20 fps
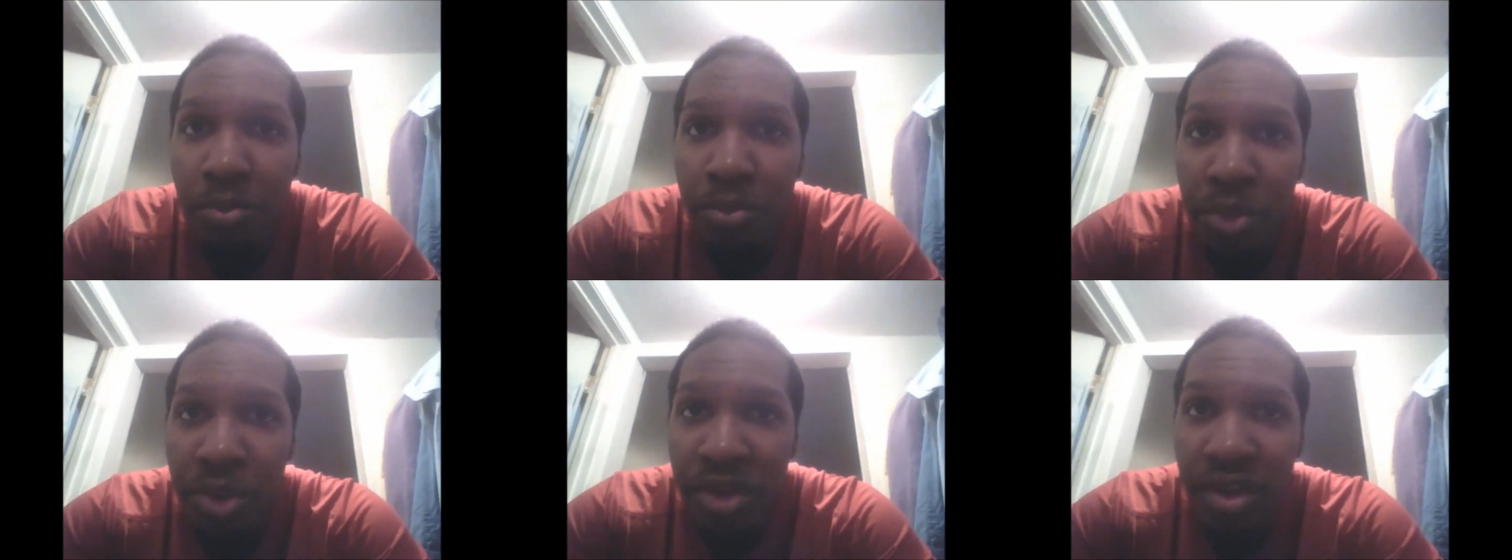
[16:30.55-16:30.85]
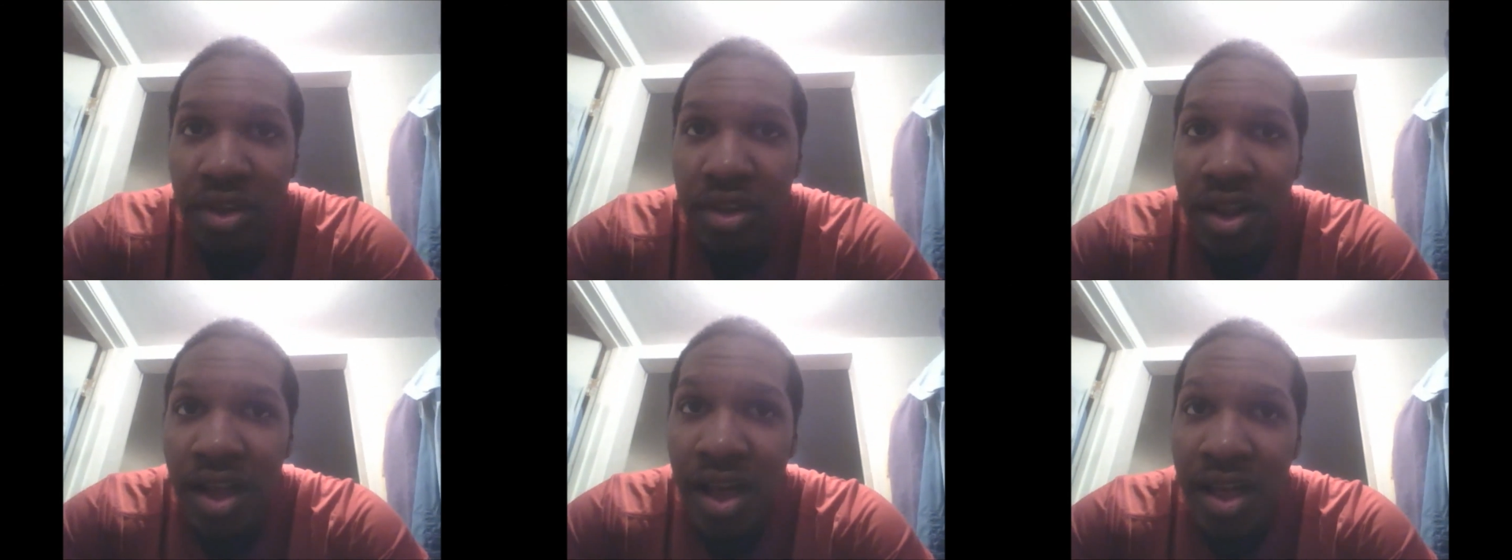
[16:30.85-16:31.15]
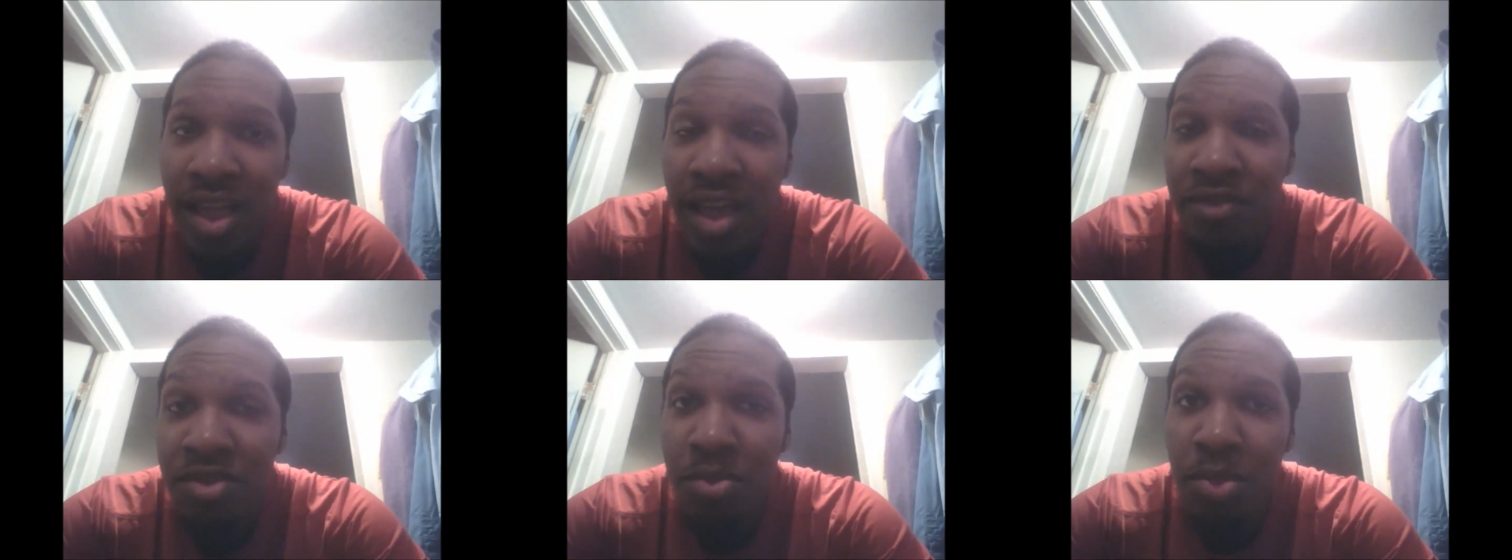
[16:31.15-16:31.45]
but
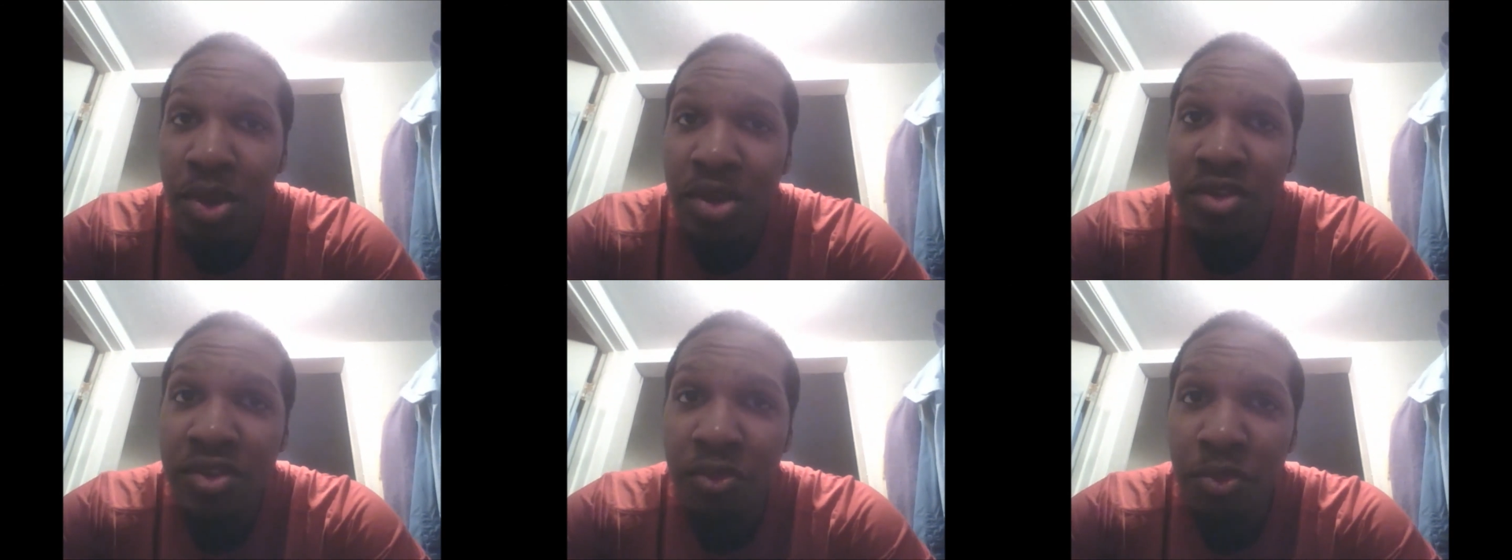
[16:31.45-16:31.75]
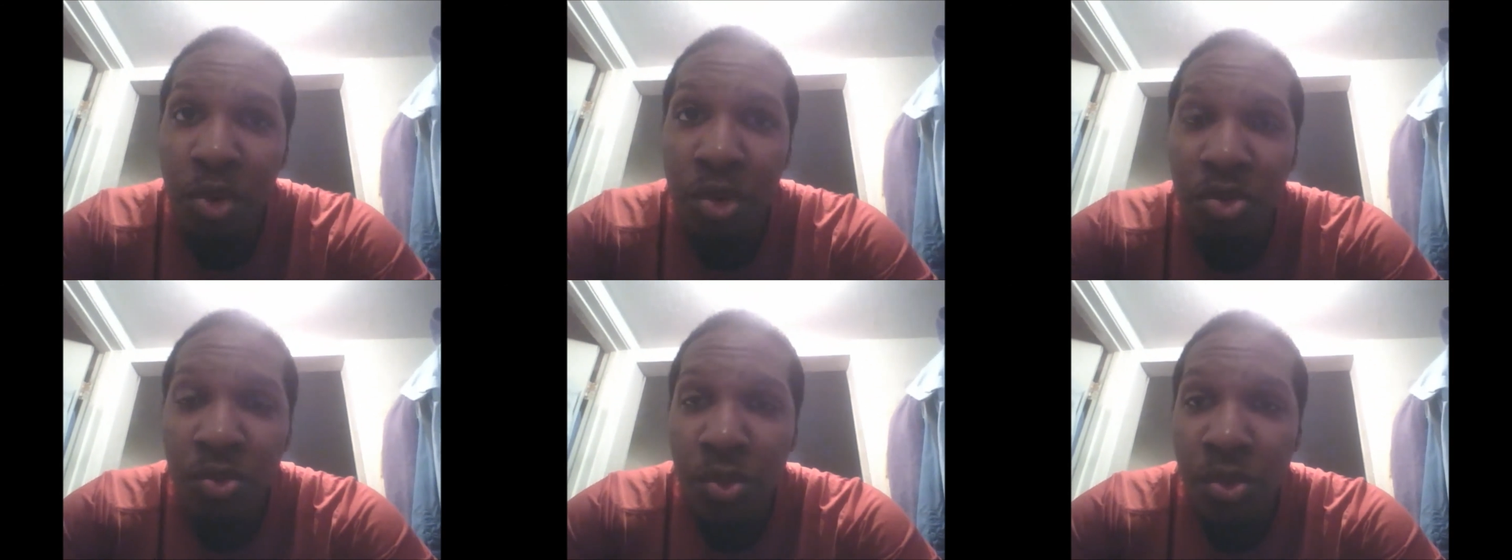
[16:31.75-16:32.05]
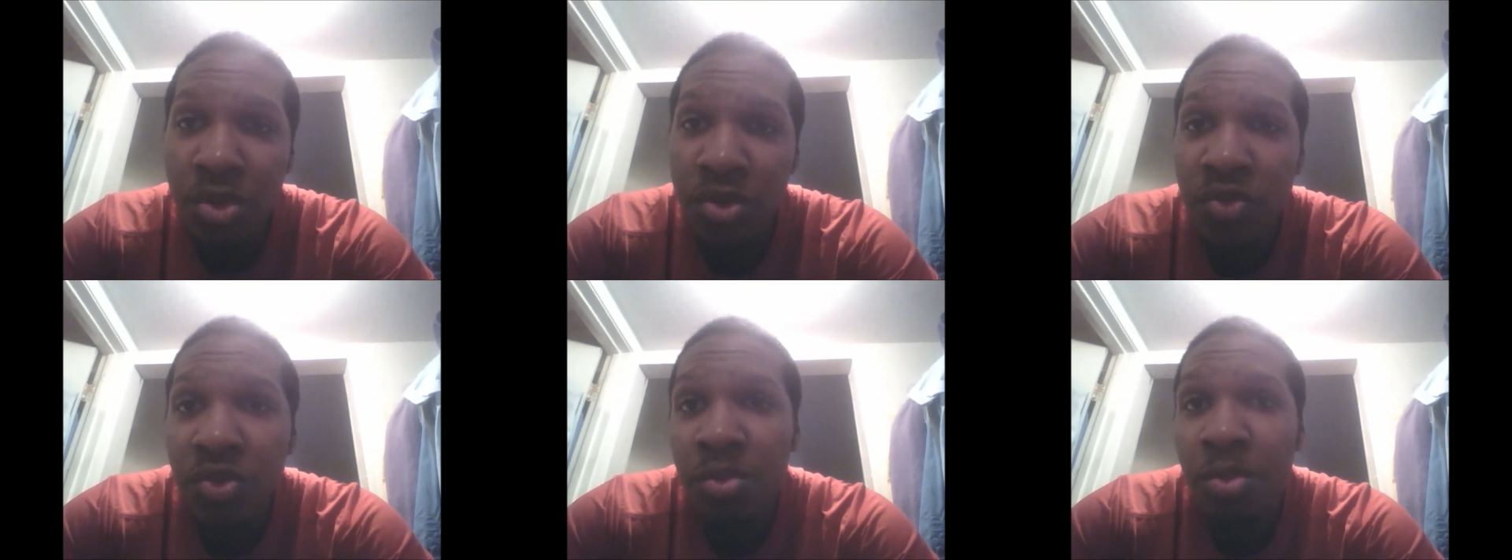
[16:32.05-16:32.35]
I'll have the best of both
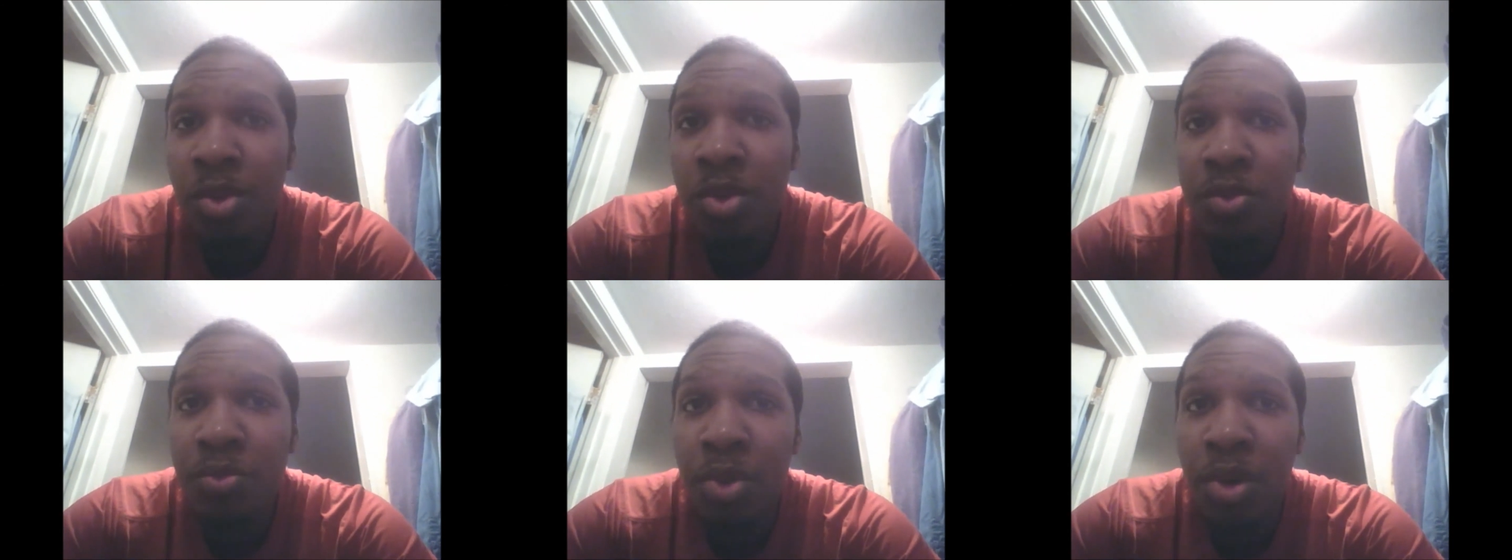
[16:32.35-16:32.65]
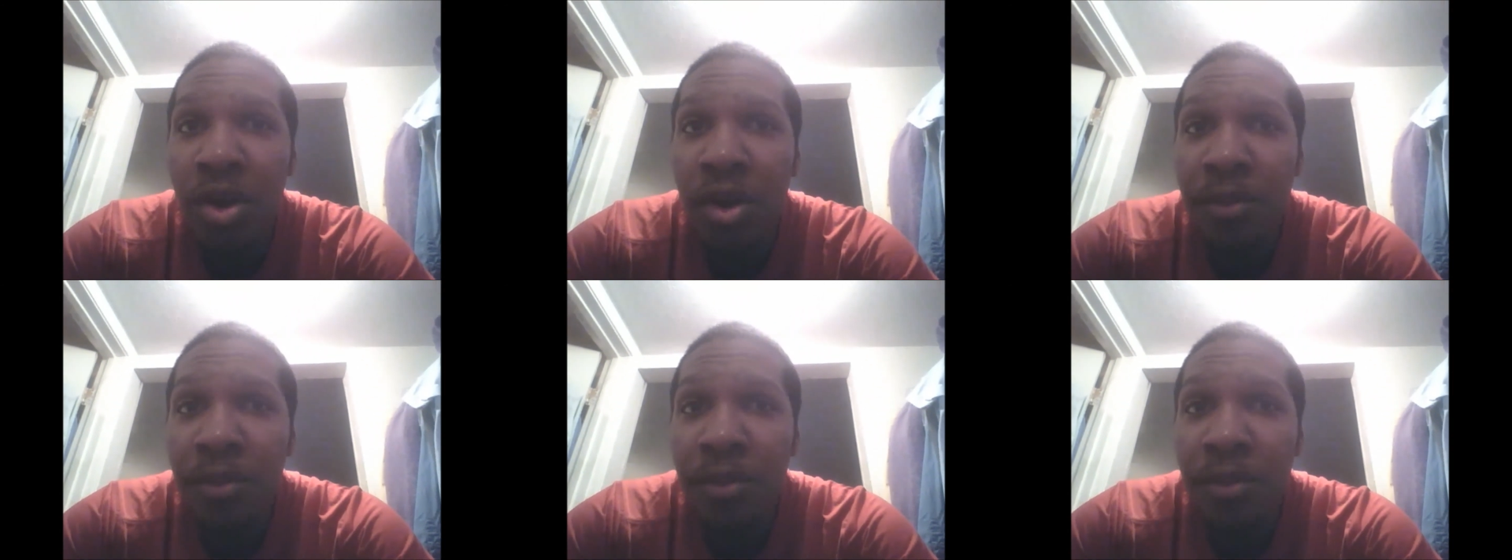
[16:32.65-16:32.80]
worlds for the most